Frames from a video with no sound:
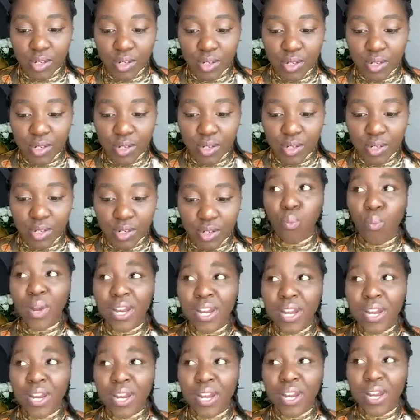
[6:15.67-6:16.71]
And also,
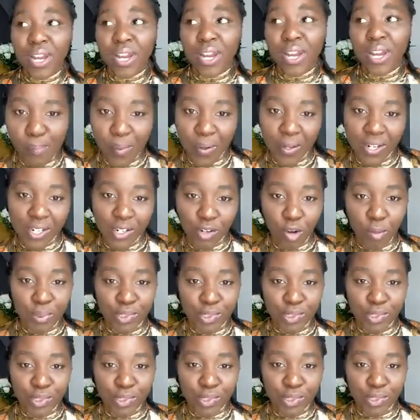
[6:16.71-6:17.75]
whenever you hear about an
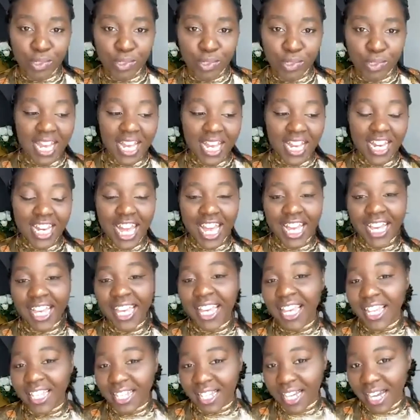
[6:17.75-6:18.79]
opportunity, like
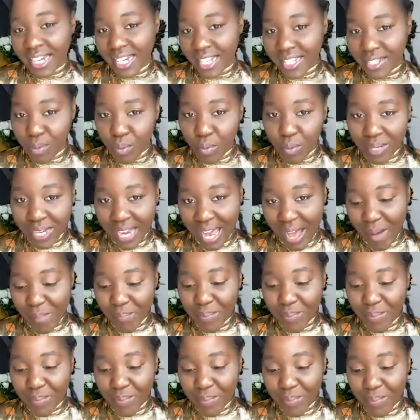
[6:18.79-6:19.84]
hitting another woman up.
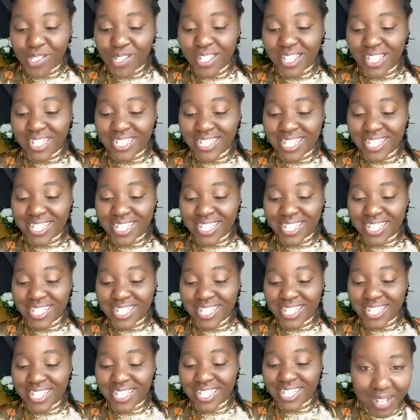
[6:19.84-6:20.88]
So there's this
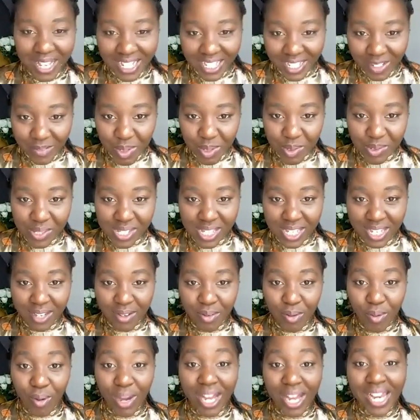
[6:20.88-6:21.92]
sister of mine in
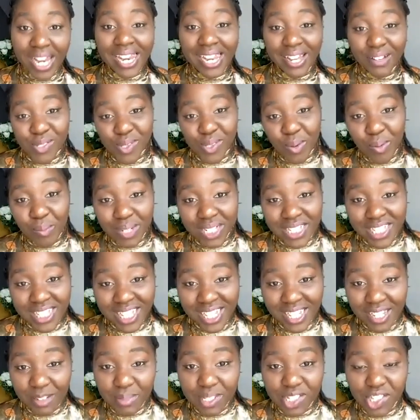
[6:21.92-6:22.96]
music who I love so much. Her
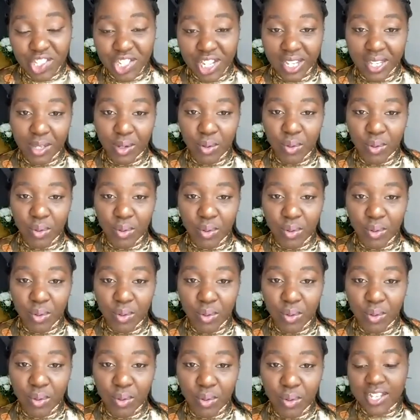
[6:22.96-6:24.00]
name is Jackie
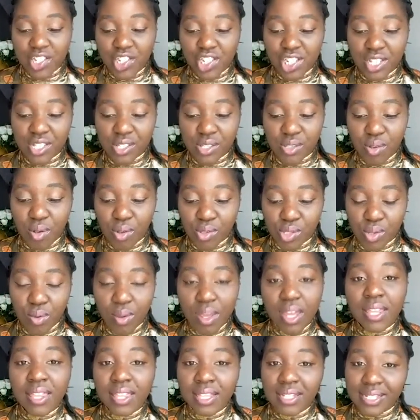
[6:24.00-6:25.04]
Queens. She's also
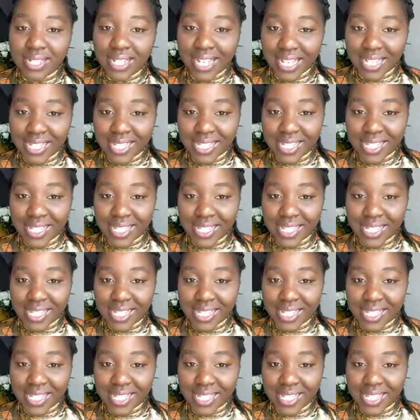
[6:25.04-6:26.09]
in the dance
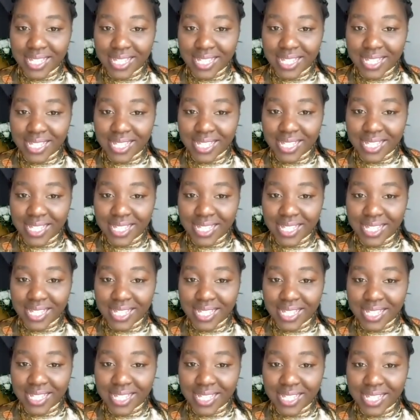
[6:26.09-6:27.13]
music
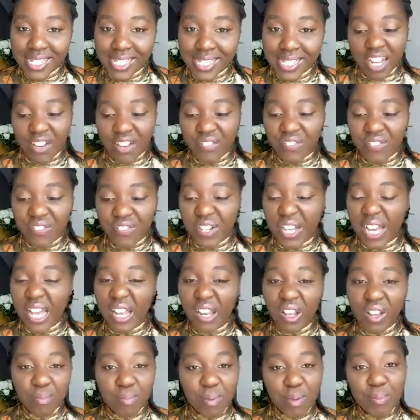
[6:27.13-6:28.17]
scene in South Africa. A
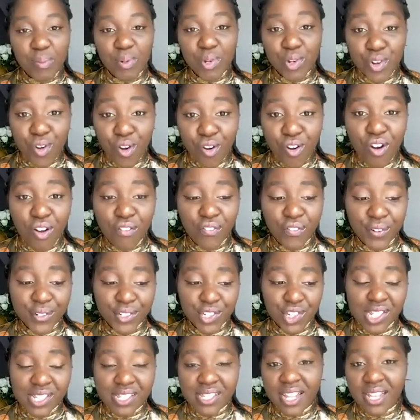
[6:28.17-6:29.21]
lot of people know of her.
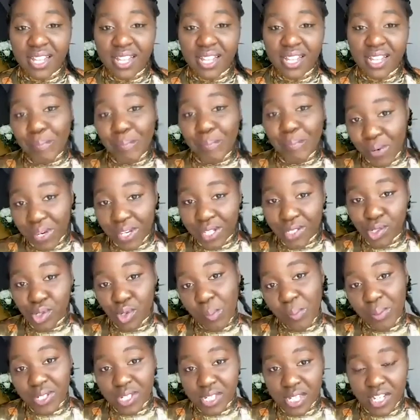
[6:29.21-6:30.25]
She has done some pretty dope
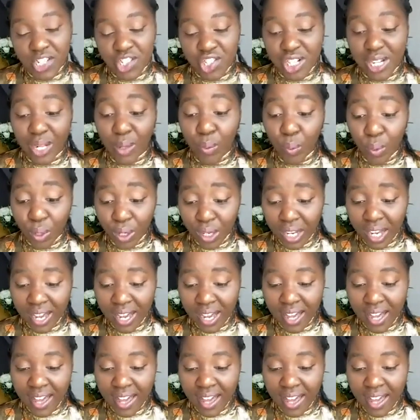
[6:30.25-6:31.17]
international work.